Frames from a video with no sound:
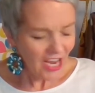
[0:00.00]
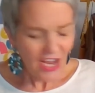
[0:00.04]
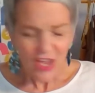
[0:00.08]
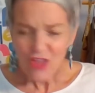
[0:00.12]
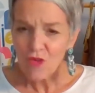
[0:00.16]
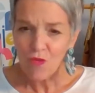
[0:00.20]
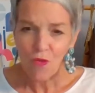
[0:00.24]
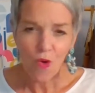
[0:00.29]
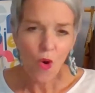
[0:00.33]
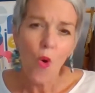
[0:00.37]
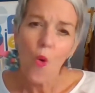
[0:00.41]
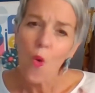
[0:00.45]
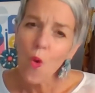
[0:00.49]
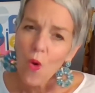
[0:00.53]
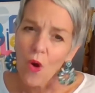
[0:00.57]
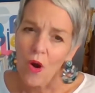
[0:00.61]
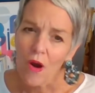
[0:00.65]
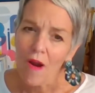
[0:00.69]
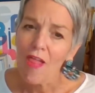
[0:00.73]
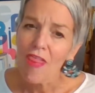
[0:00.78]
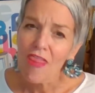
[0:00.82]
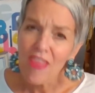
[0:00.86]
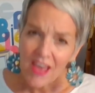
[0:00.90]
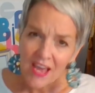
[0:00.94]
either
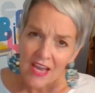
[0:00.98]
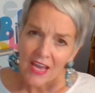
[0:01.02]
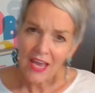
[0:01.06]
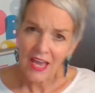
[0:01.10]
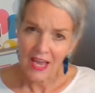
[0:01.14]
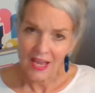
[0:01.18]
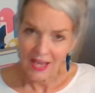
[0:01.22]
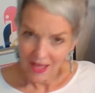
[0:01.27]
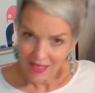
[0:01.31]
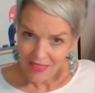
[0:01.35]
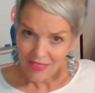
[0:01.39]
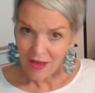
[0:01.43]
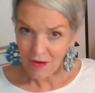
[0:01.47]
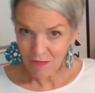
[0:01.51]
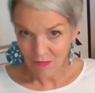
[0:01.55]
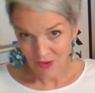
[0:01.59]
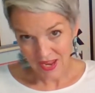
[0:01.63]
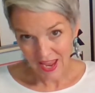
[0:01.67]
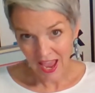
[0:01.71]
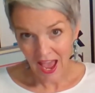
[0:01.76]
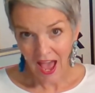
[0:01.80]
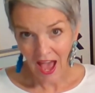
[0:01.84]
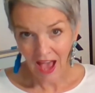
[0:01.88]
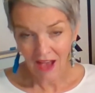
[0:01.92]
or thinking that
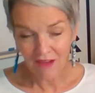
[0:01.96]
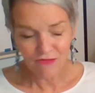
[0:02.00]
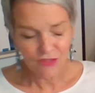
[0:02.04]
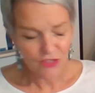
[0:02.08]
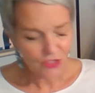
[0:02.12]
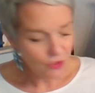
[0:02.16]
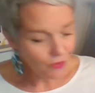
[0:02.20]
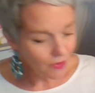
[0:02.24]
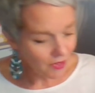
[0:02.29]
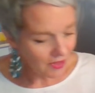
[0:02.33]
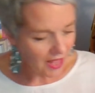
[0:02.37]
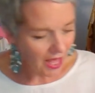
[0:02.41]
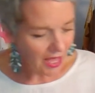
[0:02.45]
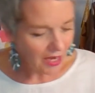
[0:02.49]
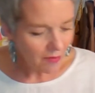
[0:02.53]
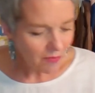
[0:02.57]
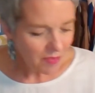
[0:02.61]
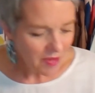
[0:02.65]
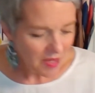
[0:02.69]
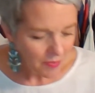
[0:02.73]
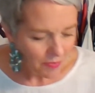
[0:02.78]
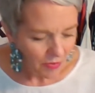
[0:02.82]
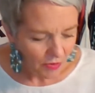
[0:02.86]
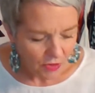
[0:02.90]
we have. So a lot
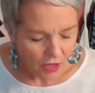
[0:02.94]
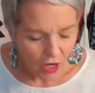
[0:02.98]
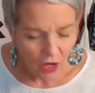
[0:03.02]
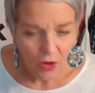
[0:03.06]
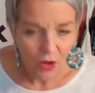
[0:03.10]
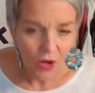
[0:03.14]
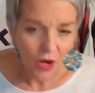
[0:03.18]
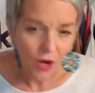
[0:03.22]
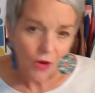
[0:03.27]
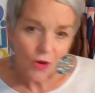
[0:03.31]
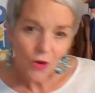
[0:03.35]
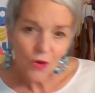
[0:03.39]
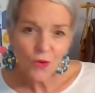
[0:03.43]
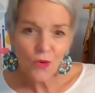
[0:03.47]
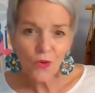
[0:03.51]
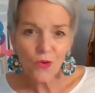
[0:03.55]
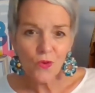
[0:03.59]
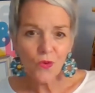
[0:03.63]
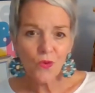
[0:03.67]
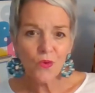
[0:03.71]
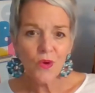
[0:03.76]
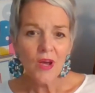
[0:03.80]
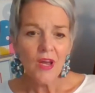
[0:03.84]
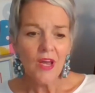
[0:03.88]
of people go,
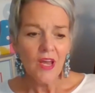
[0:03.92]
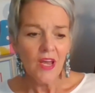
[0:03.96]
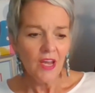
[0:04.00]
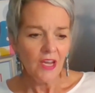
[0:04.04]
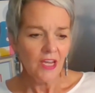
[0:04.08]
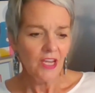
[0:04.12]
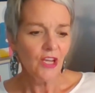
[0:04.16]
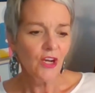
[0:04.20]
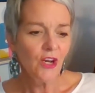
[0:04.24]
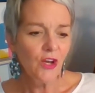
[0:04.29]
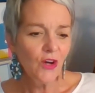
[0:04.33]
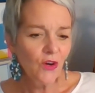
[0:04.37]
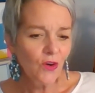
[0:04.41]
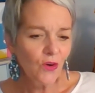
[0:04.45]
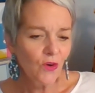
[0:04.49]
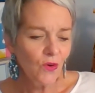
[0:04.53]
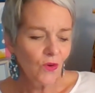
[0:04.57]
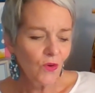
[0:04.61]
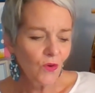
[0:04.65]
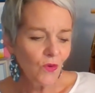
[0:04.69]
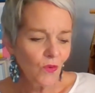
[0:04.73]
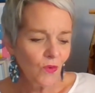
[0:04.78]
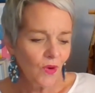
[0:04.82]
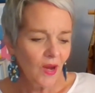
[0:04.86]
oh, you
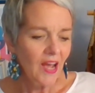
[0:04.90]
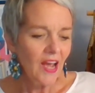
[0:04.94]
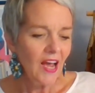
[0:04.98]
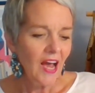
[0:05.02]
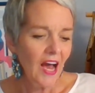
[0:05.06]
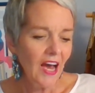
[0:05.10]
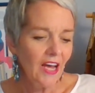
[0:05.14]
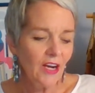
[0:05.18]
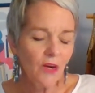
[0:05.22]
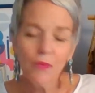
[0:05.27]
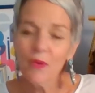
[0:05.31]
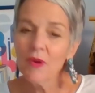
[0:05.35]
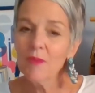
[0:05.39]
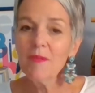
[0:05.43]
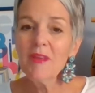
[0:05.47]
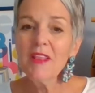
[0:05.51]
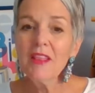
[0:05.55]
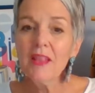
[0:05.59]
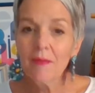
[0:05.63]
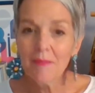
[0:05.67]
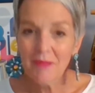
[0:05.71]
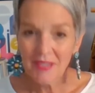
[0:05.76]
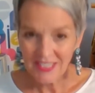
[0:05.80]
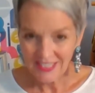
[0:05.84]
know, I don't want to
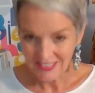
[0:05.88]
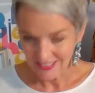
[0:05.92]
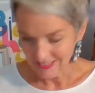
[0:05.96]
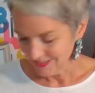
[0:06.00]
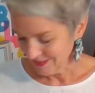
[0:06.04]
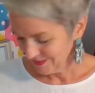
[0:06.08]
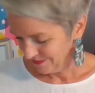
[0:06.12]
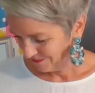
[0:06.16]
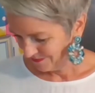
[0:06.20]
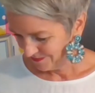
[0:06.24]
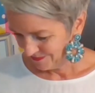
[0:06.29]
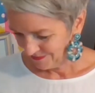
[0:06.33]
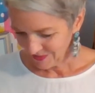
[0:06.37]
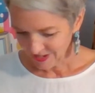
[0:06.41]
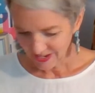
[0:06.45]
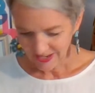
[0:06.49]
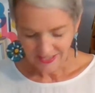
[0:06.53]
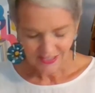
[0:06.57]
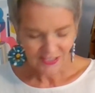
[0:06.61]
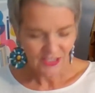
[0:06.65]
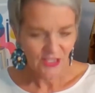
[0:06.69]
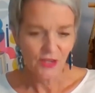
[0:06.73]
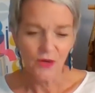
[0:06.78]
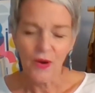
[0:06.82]
be limited,
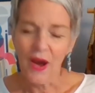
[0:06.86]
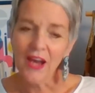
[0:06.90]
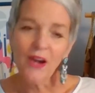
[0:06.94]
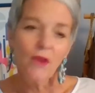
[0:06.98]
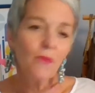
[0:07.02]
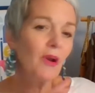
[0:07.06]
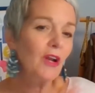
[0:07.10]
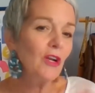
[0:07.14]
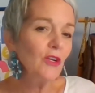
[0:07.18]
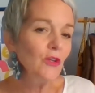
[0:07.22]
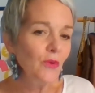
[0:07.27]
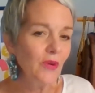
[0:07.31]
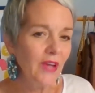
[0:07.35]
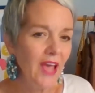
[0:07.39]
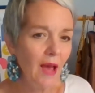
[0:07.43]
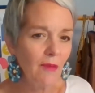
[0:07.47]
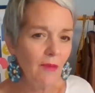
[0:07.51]
right? So I don't want to